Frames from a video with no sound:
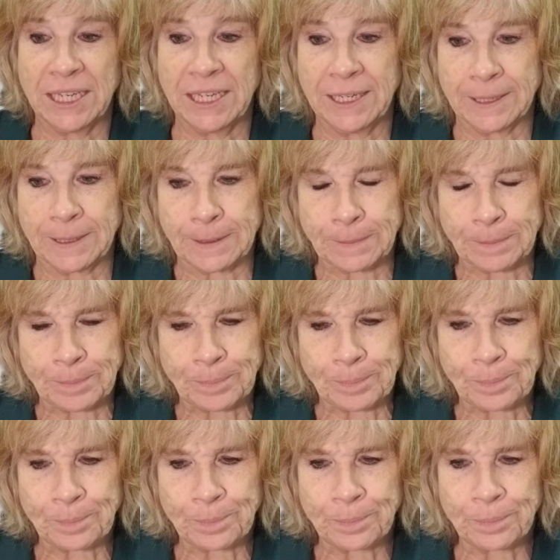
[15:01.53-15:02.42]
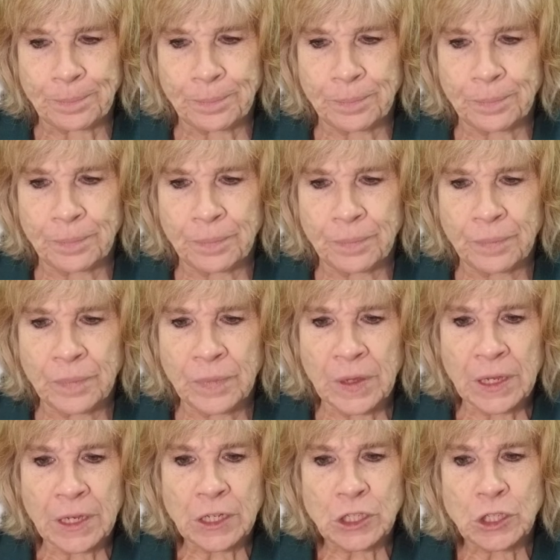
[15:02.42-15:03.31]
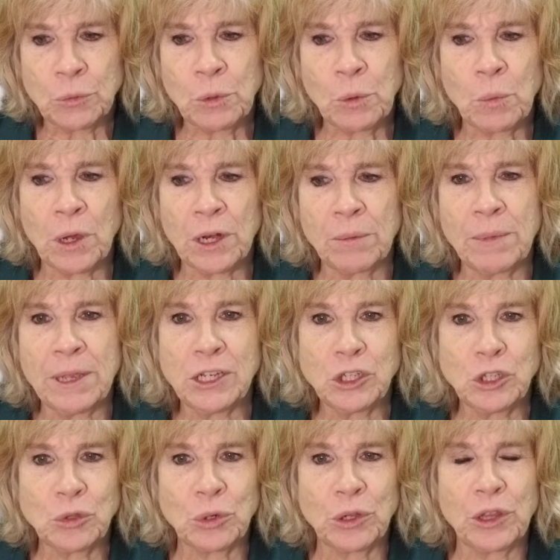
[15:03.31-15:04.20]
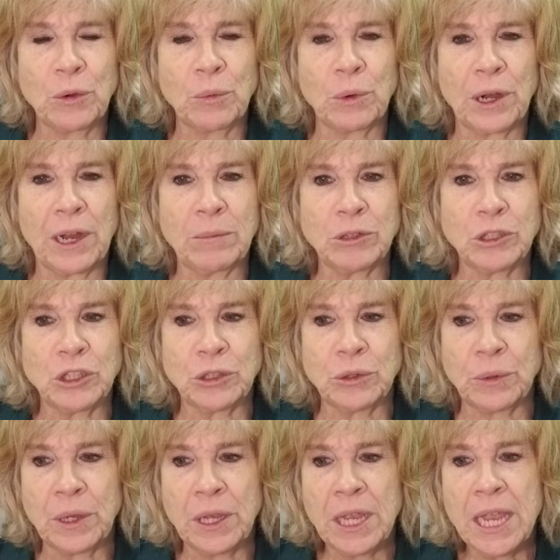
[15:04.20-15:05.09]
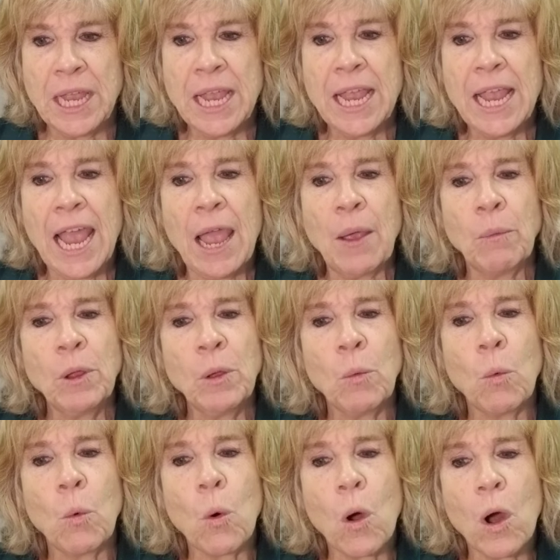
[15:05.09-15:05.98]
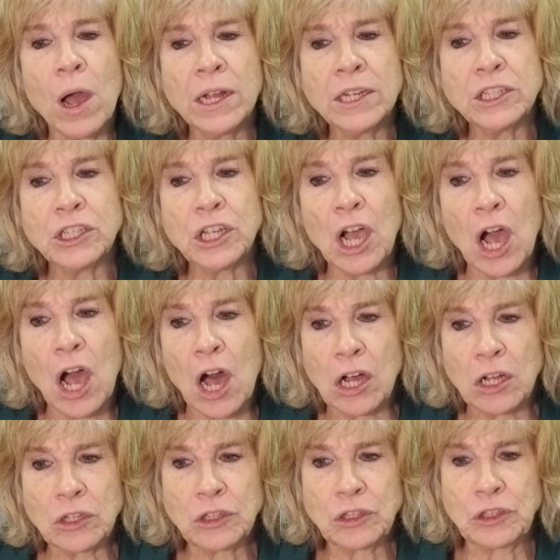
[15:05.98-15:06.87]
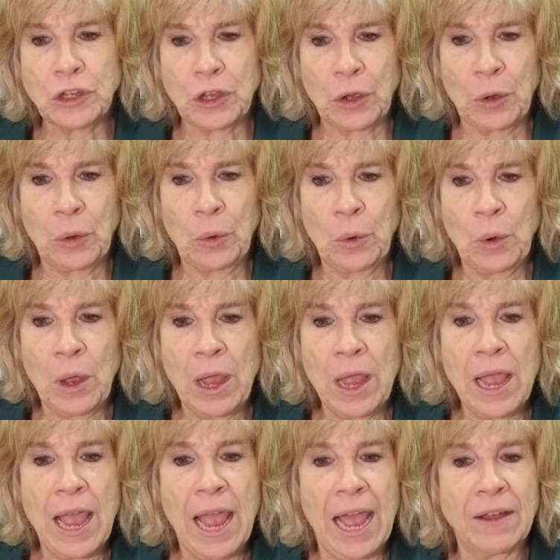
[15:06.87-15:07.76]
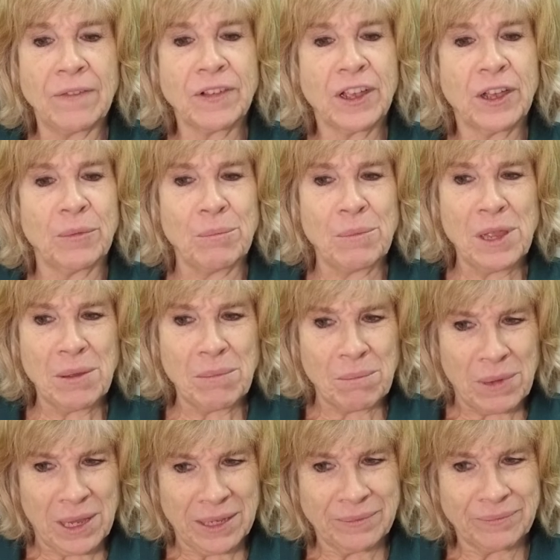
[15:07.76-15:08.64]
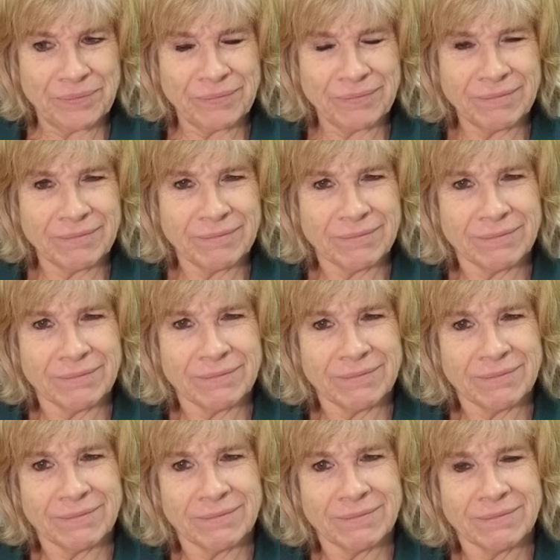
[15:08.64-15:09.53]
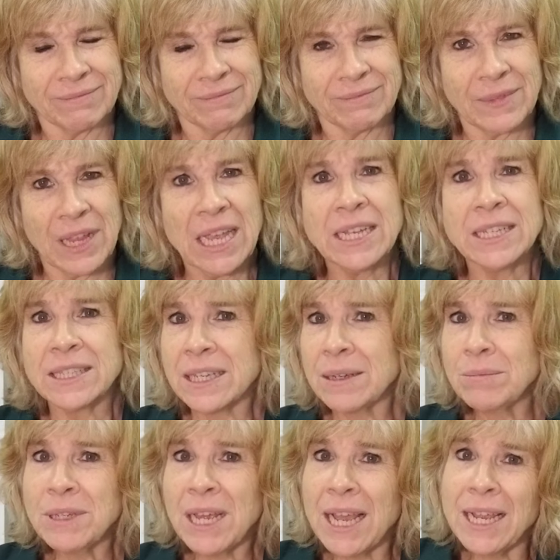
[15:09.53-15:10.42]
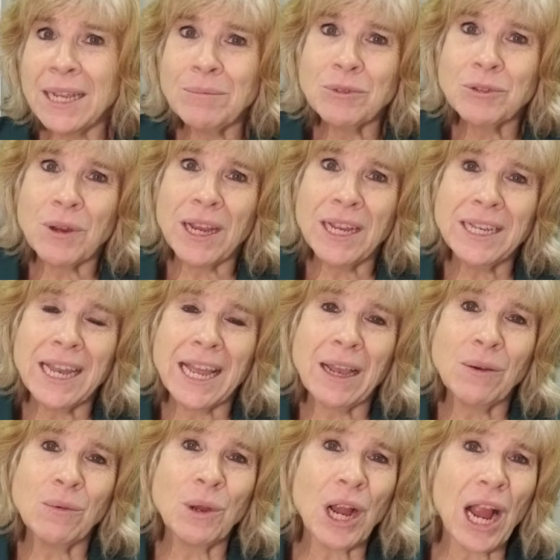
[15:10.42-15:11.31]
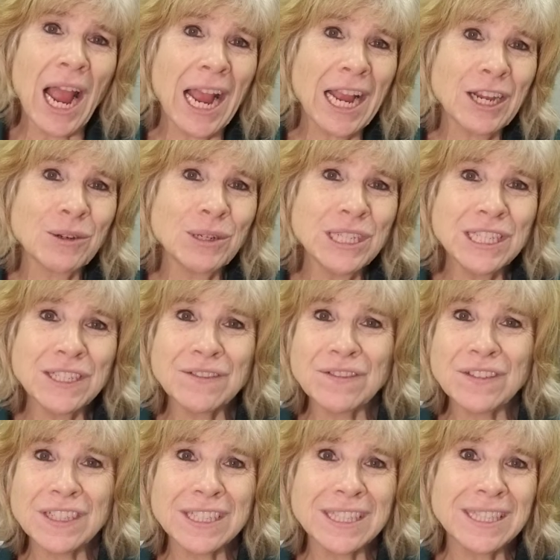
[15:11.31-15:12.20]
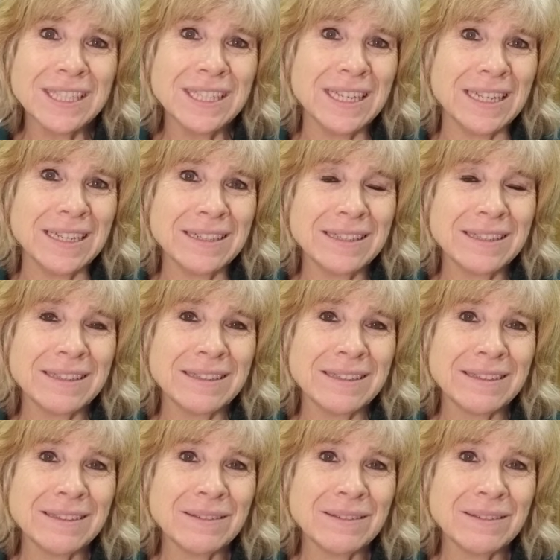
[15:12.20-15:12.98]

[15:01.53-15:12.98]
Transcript: here. So we want to make sure that we're able to. And we want to also have commitment. Sometimes right now we're hiring to fill seats.